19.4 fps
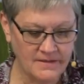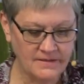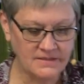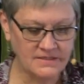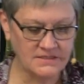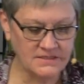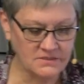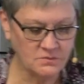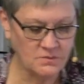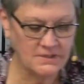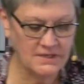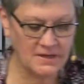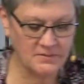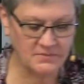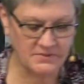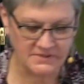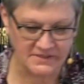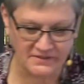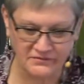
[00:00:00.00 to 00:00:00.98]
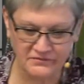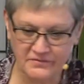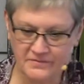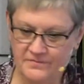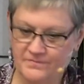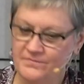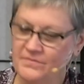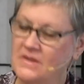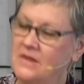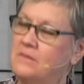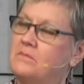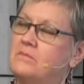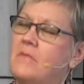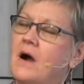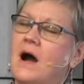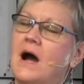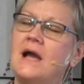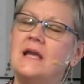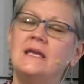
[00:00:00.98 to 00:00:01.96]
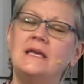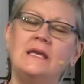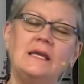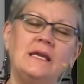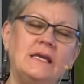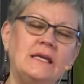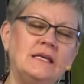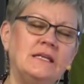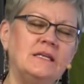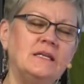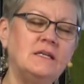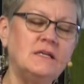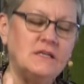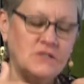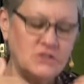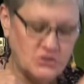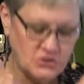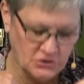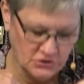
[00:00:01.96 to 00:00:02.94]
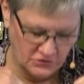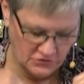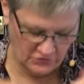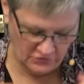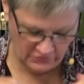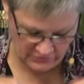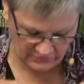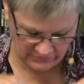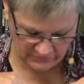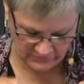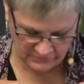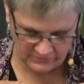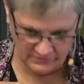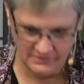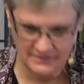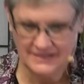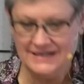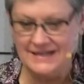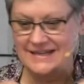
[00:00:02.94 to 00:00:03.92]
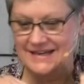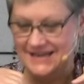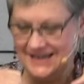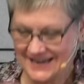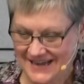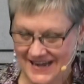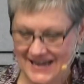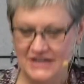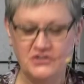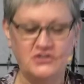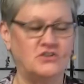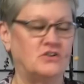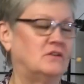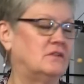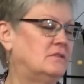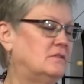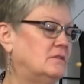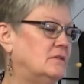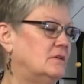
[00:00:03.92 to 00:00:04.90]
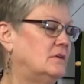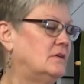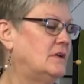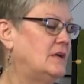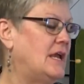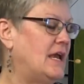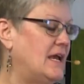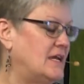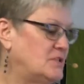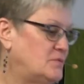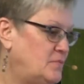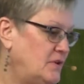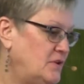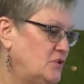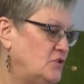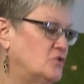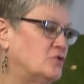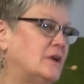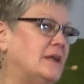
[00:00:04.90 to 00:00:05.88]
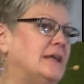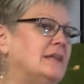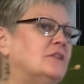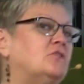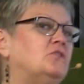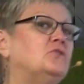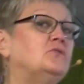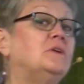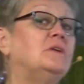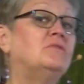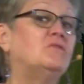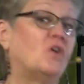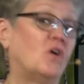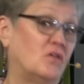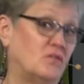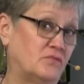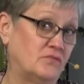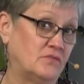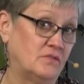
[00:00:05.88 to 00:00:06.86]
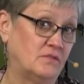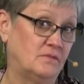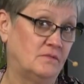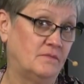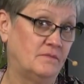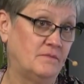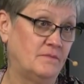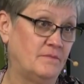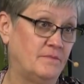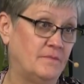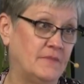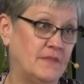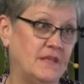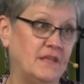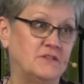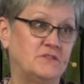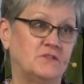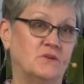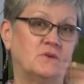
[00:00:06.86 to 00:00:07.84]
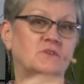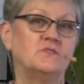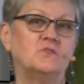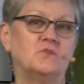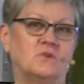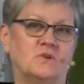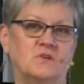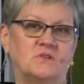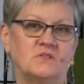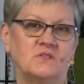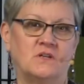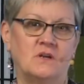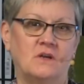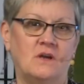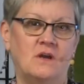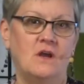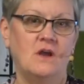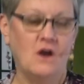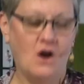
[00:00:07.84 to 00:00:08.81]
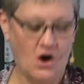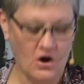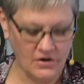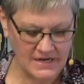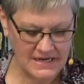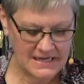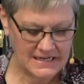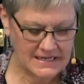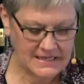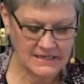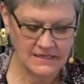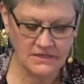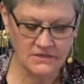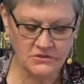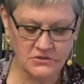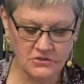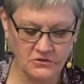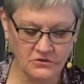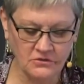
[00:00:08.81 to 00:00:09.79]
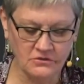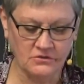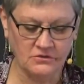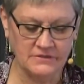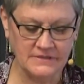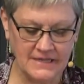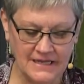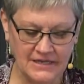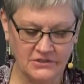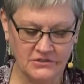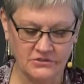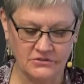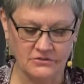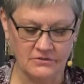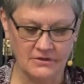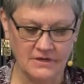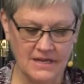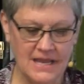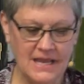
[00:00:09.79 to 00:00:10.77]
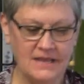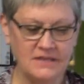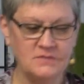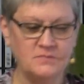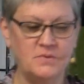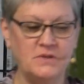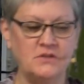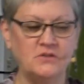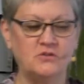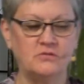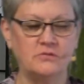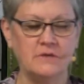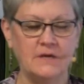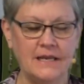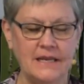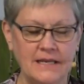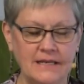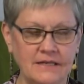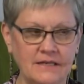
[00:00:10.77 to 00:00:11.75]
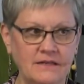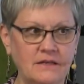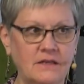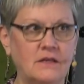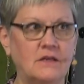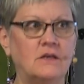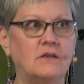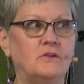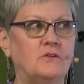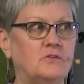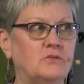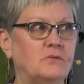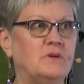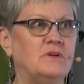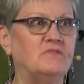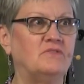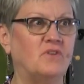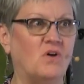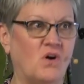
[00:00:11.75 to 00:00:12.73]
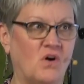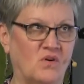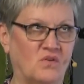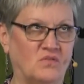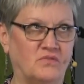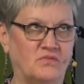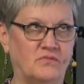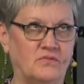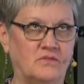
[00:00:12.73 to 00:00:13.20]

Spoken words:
This is what I believe. My internal nature has been created to evolve, and so has yours. Our internal nature has been created to evolve.